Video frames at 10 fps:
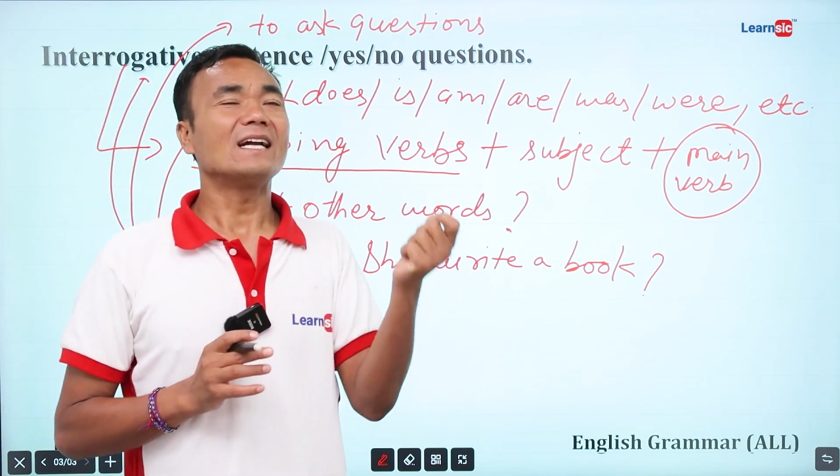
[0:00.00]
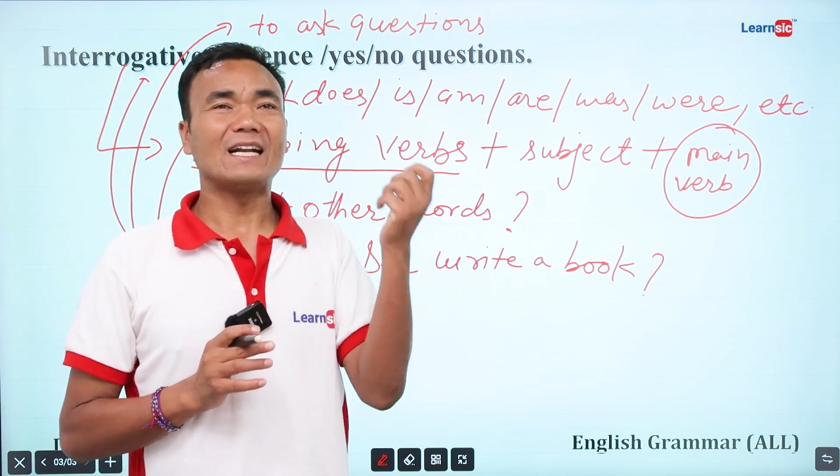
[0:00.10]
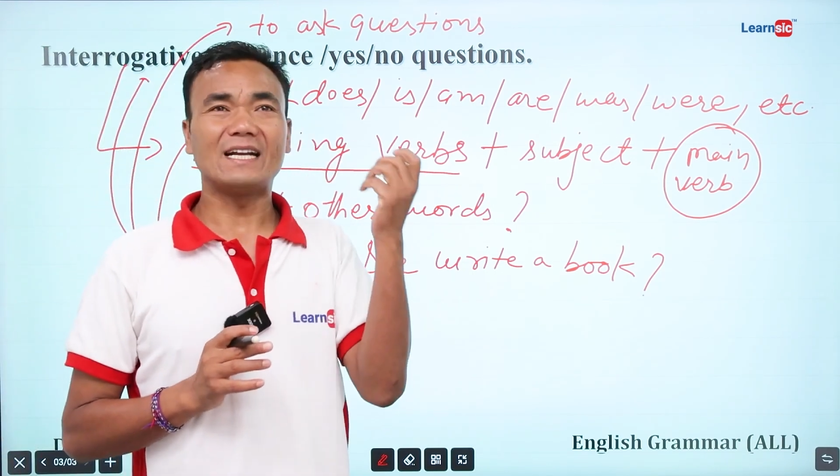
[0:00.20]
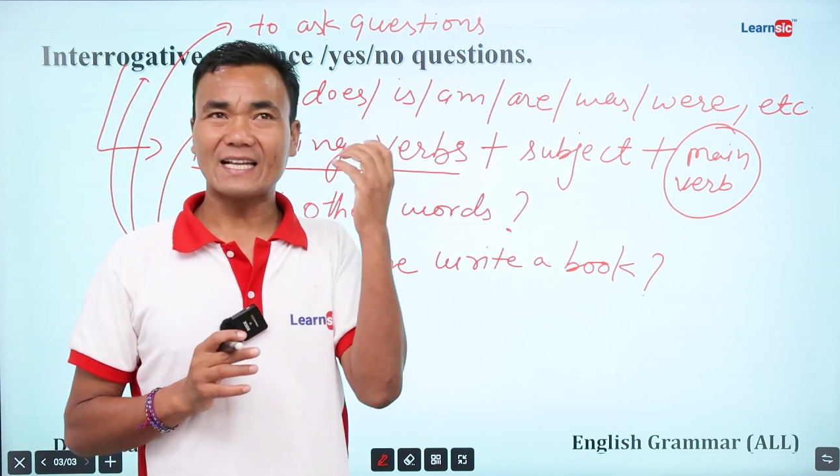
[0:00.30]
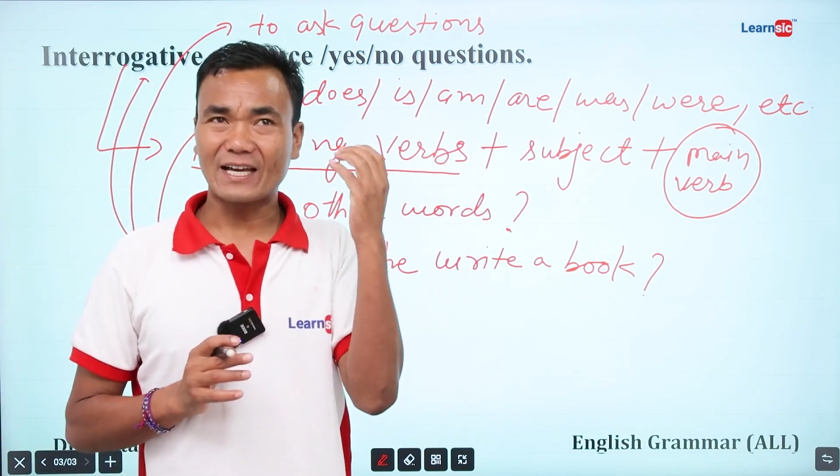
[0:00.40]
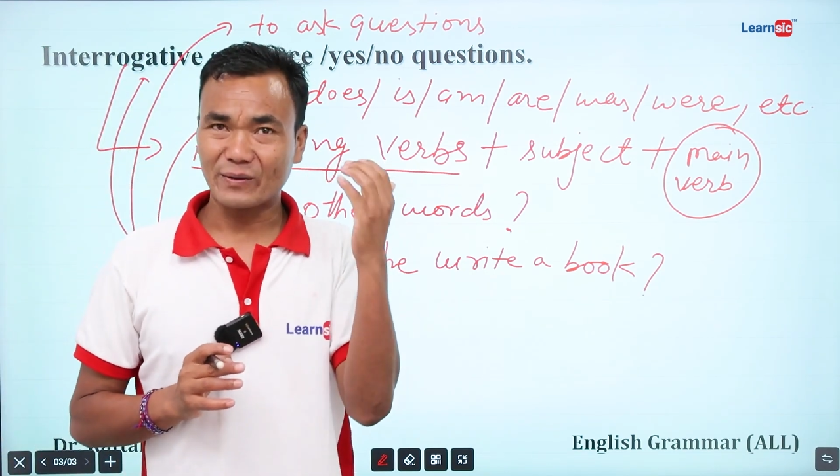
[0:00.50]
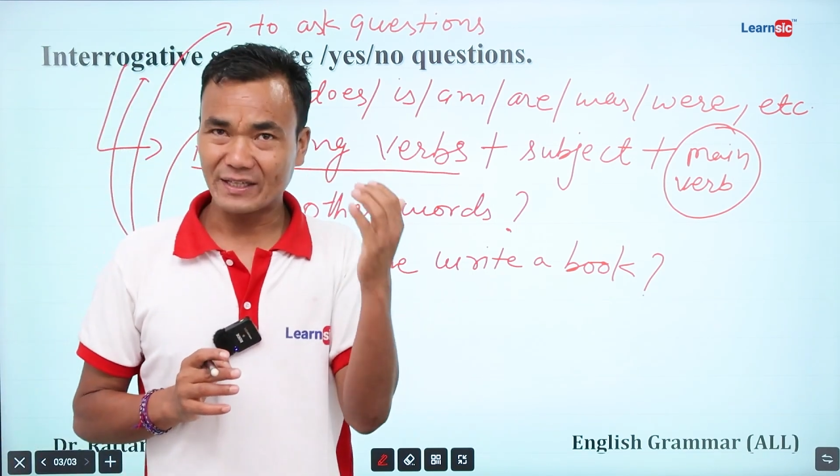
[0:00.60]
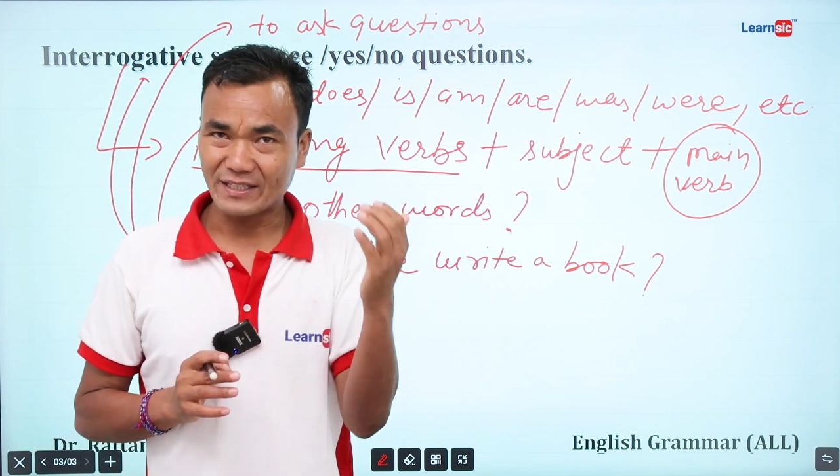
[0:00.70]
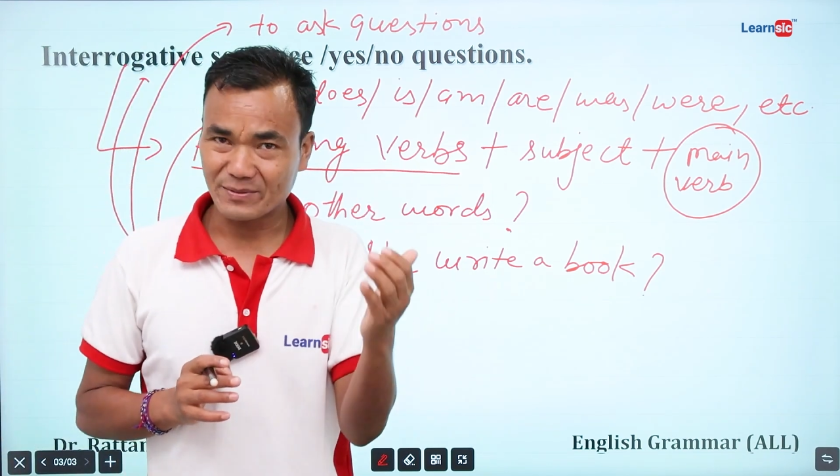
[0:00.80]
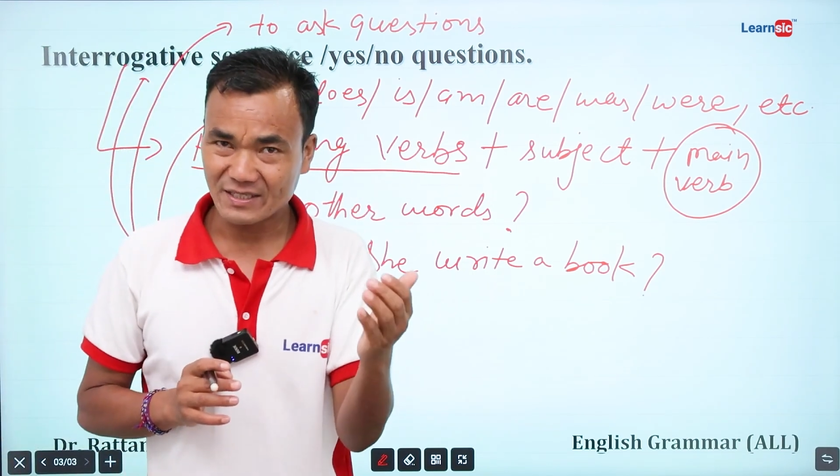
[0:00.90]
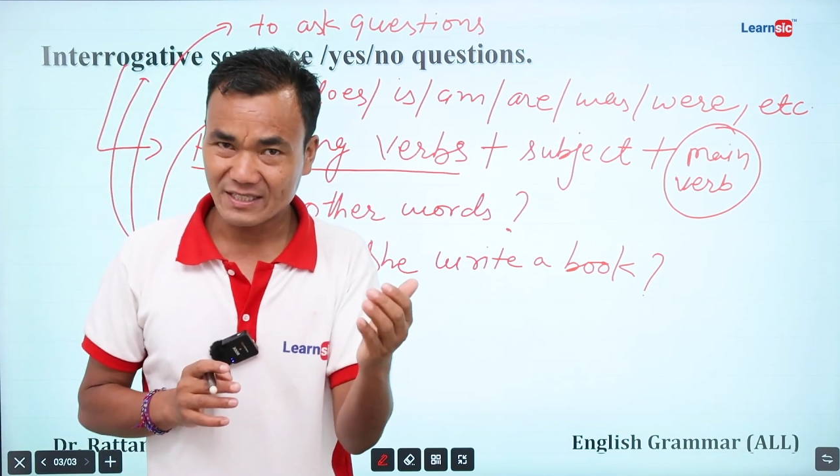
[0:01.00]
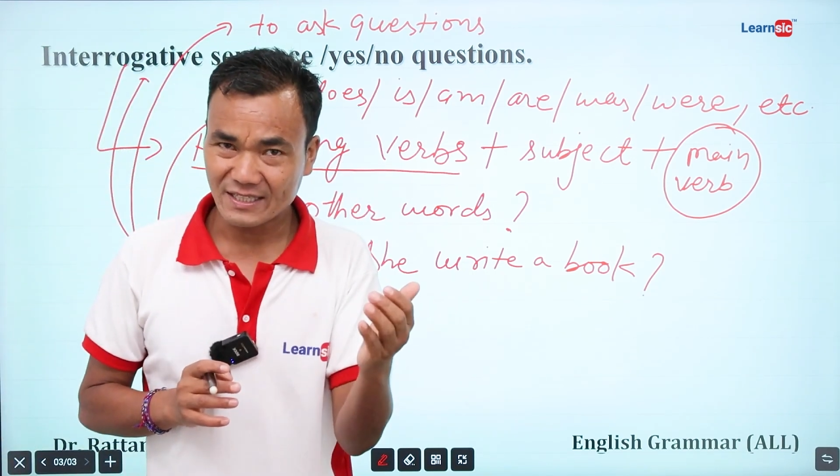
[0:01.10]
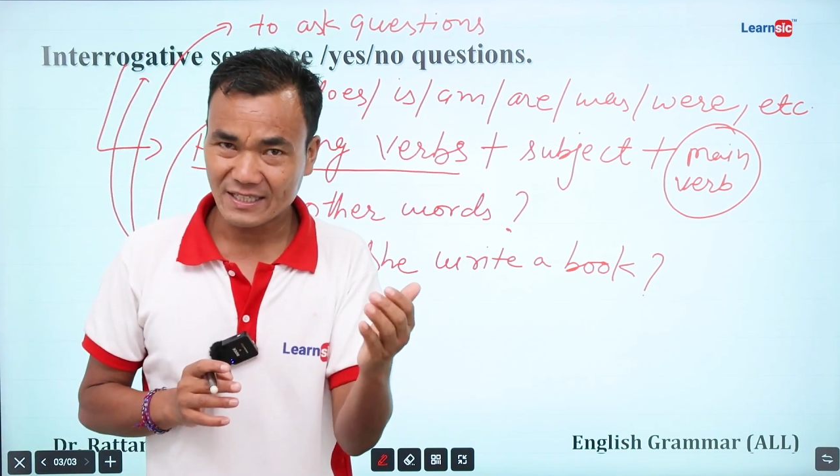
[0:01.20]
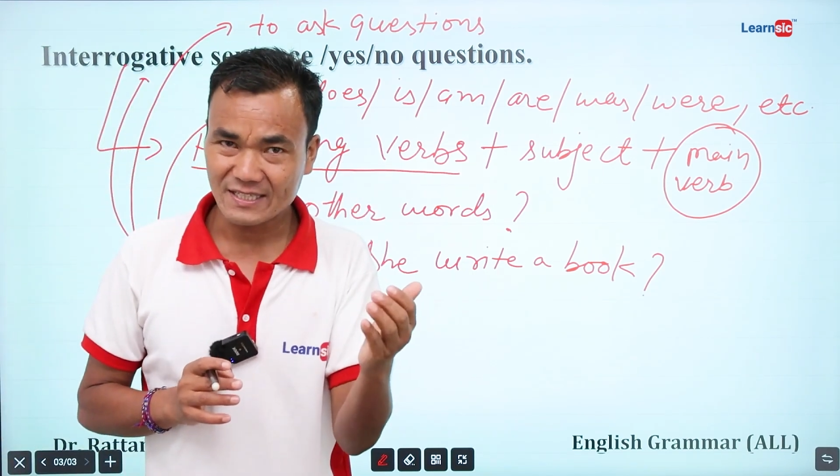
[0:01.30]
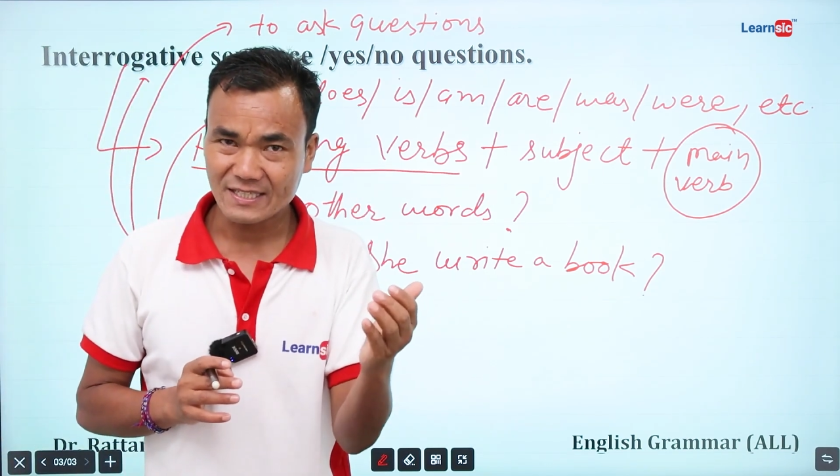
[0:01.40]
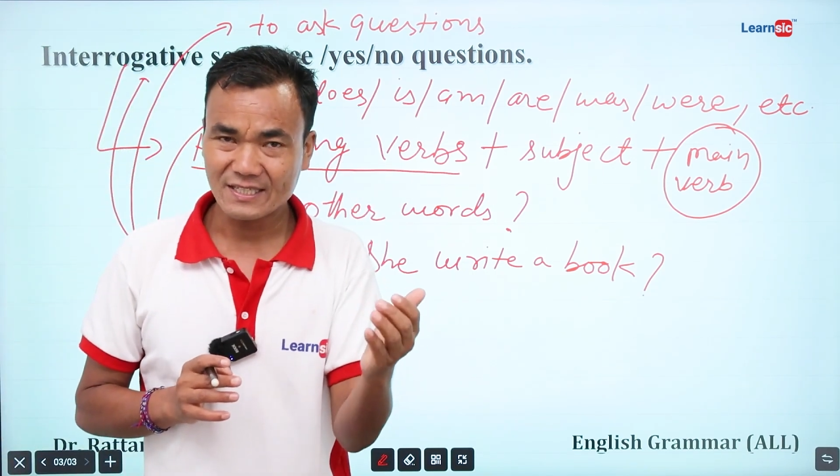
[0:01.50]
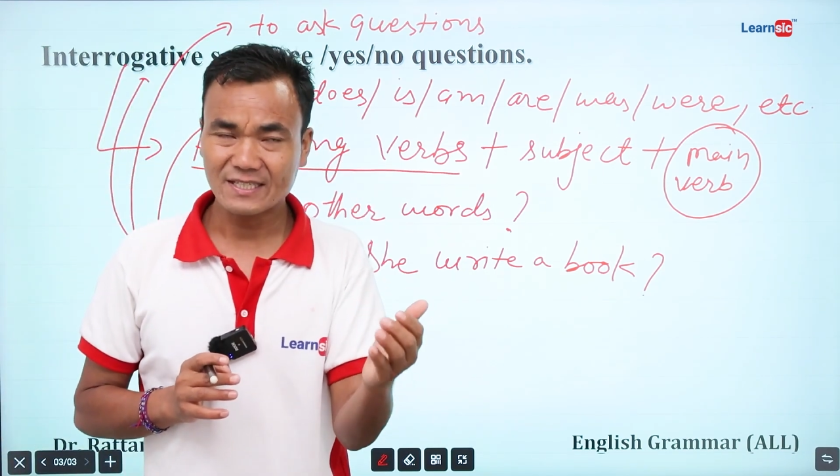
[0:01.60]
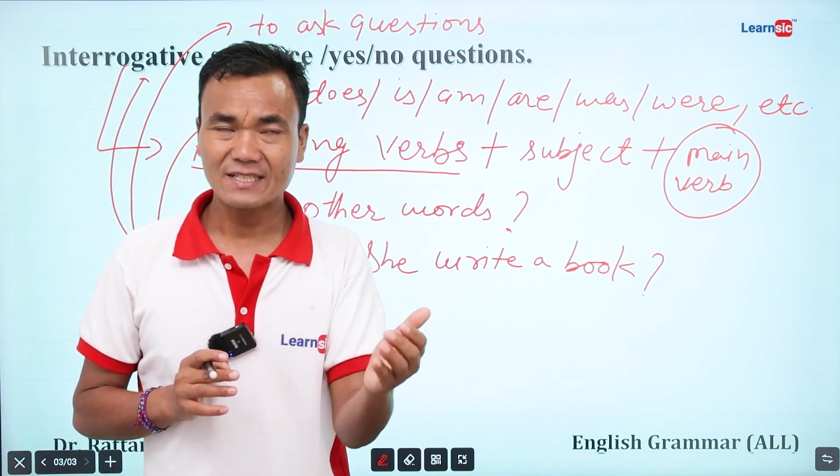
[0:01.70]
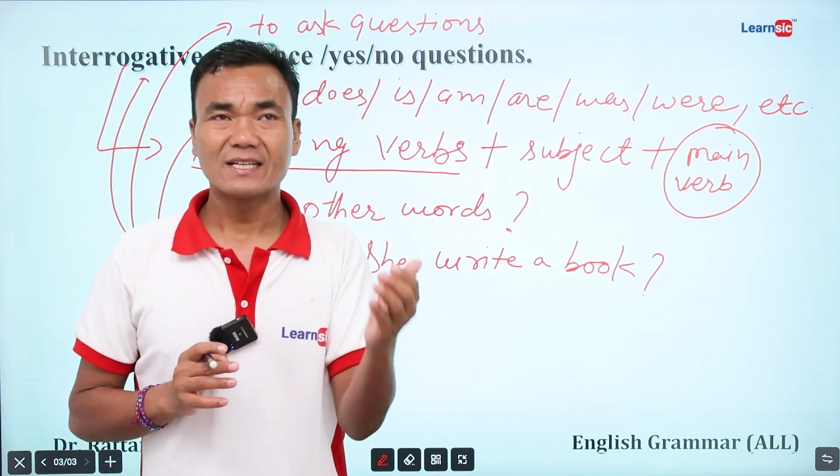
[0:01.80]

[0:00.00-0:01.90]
interrogative sentence?